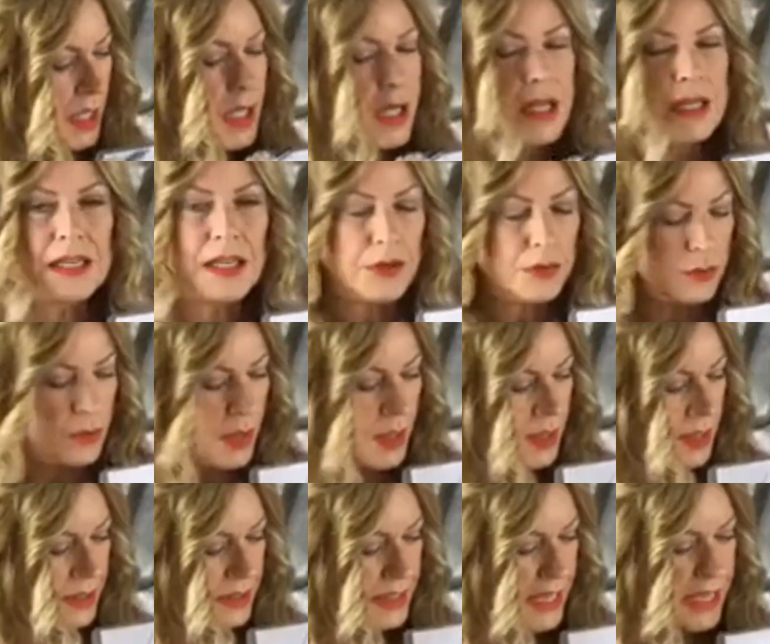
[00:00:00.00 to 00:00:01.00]
now
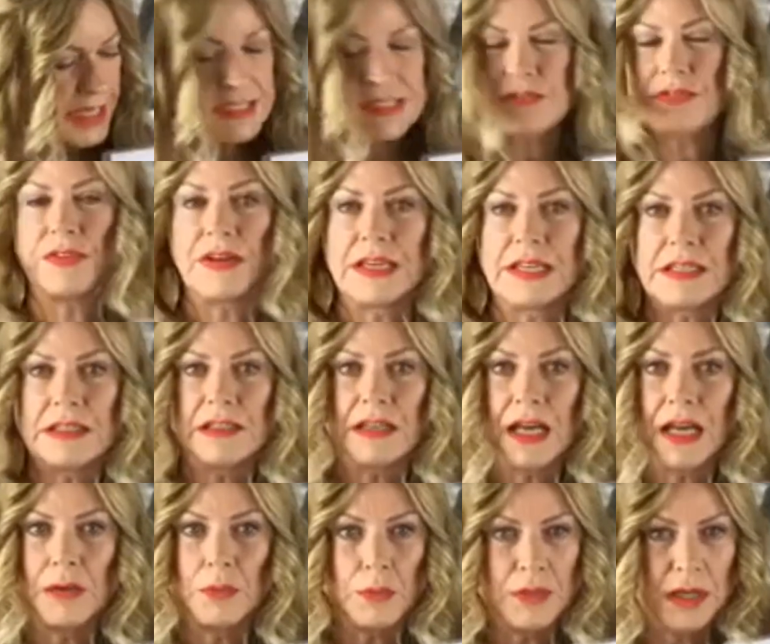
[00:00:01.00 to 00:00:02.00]
that's fine,
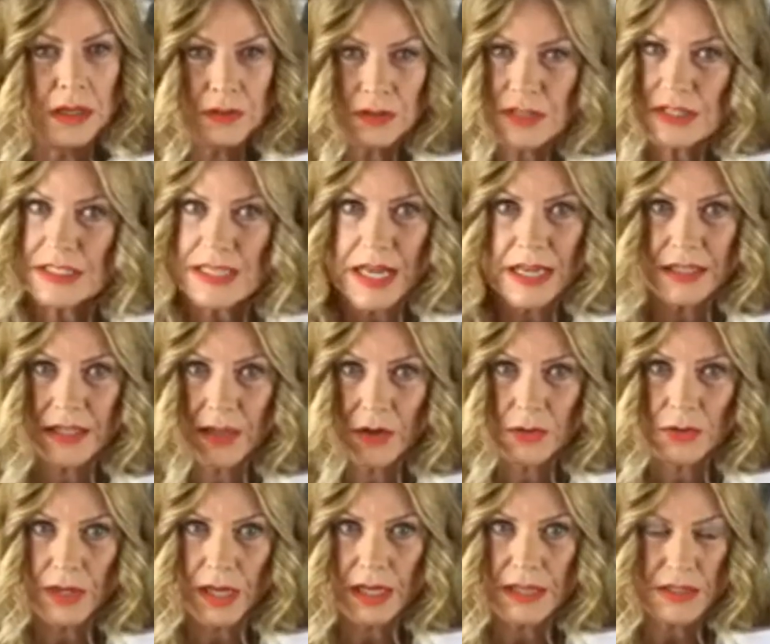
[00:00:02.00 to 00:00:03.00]
and we understand how
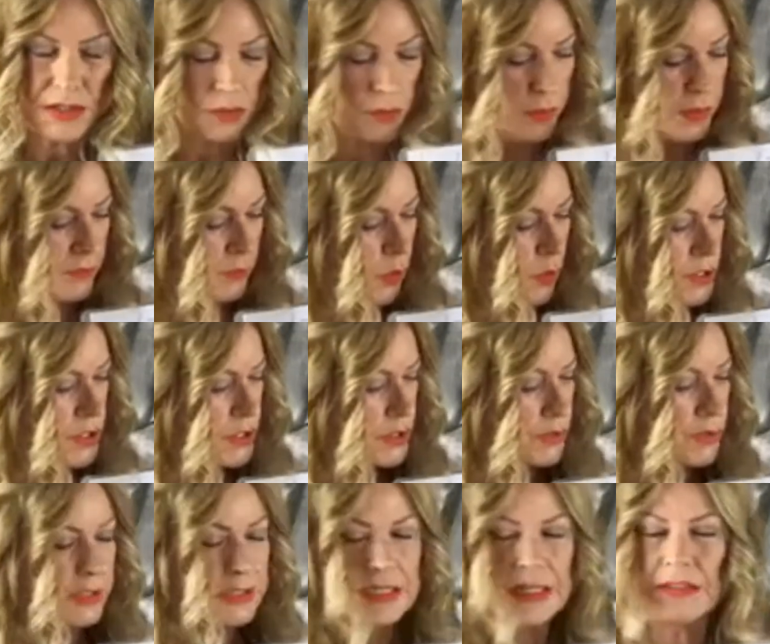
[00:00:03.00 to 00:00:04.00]
that, so we've got to
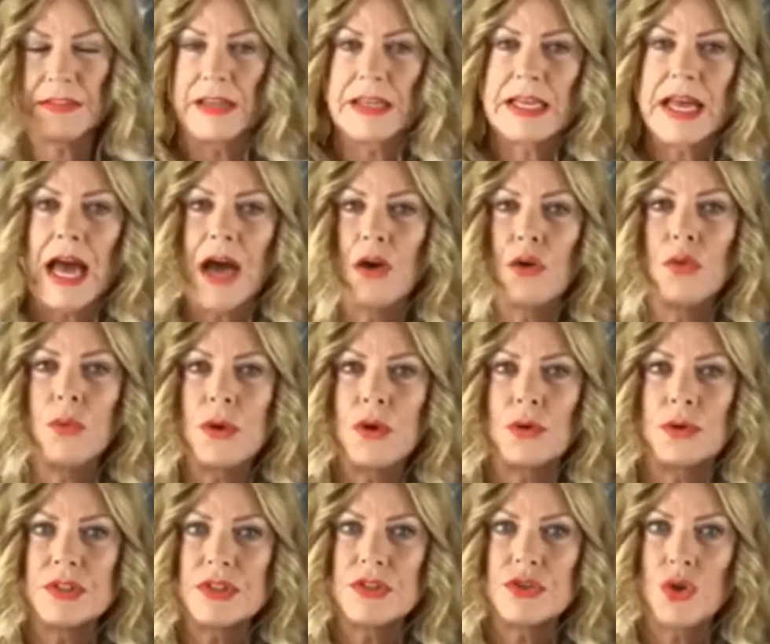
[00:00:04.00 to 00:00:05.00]
really think, how are we
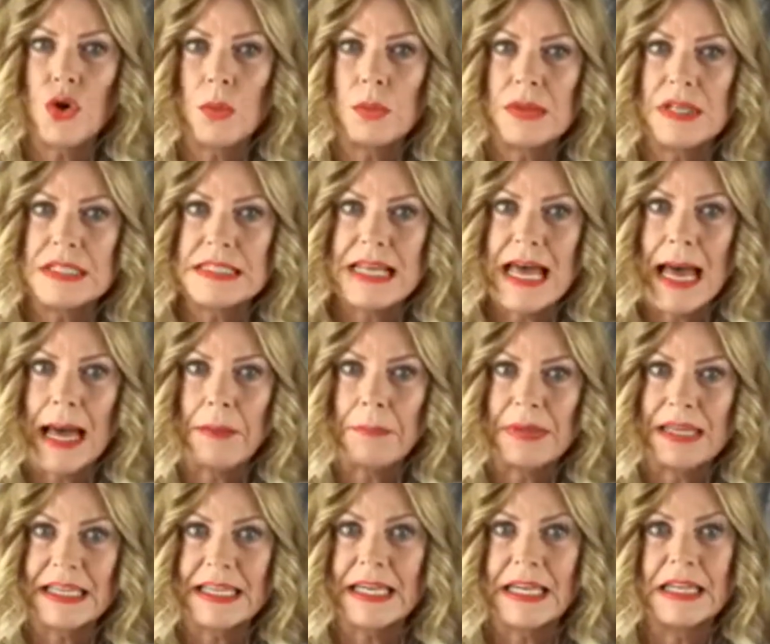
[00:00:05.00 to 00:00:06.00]
going to stop this
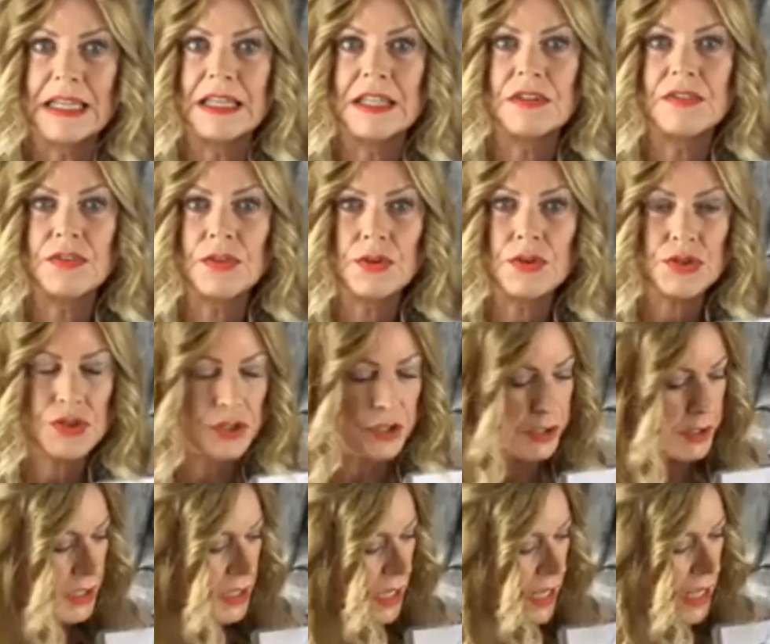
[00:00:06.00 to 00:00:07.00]
happening in the future?
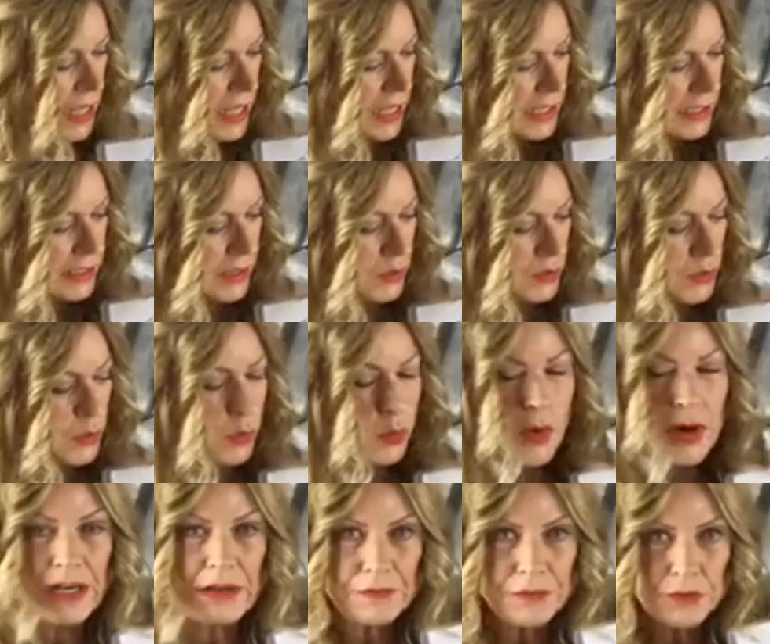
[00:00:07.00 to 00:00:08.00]
Now the
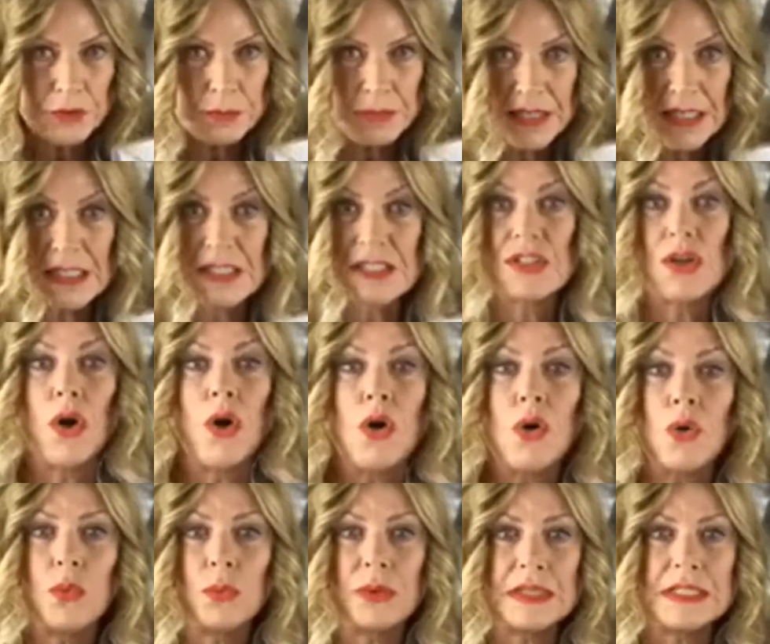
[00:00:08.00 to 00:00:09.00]
worry for me is
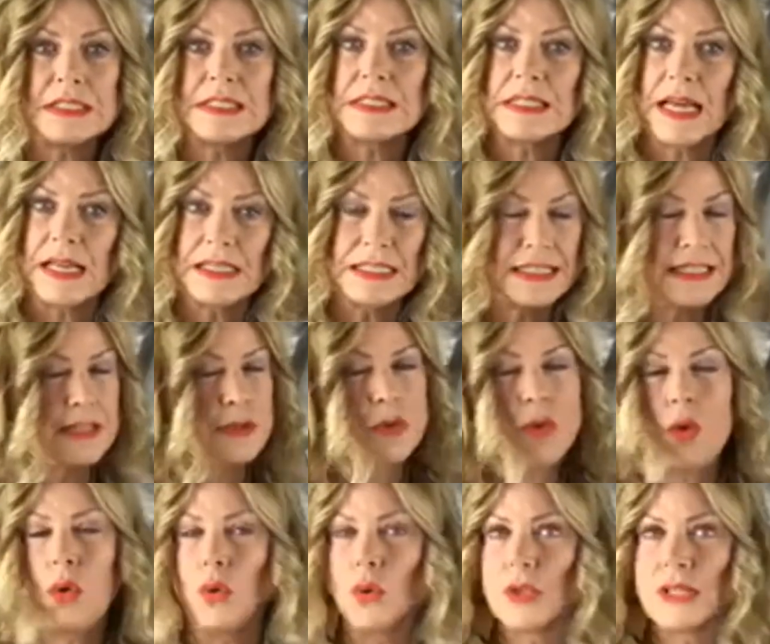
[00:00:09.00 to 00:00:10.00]
always, and Dale
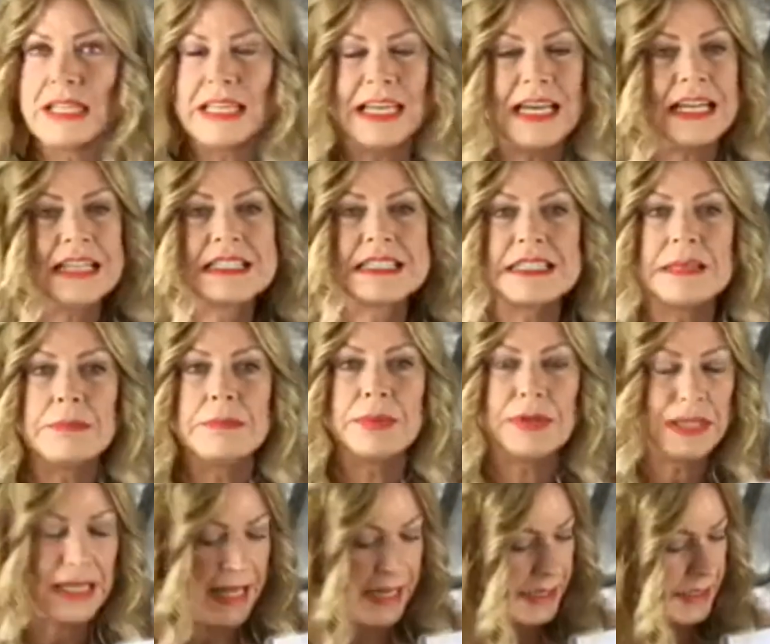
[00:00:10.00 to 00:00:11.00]
only had simple
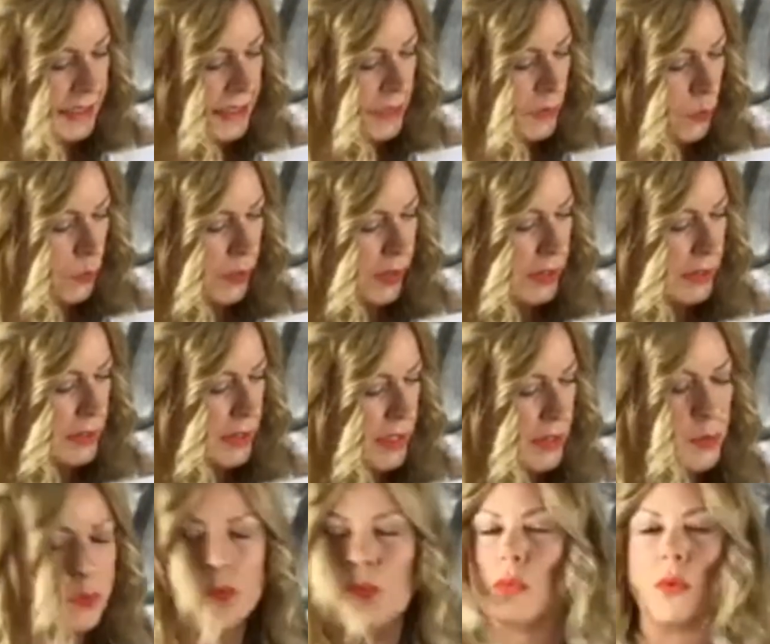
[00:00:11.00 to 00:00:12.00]
acne when
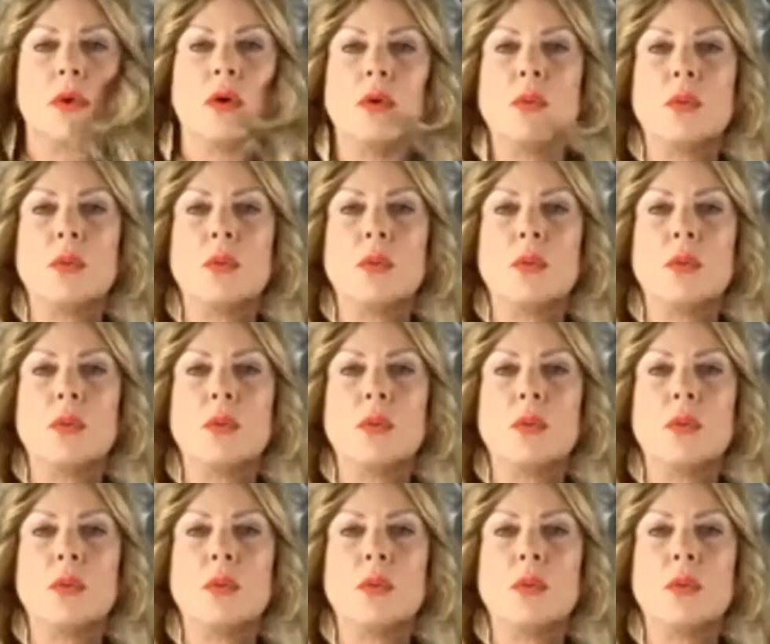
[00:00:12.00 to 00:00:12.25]
it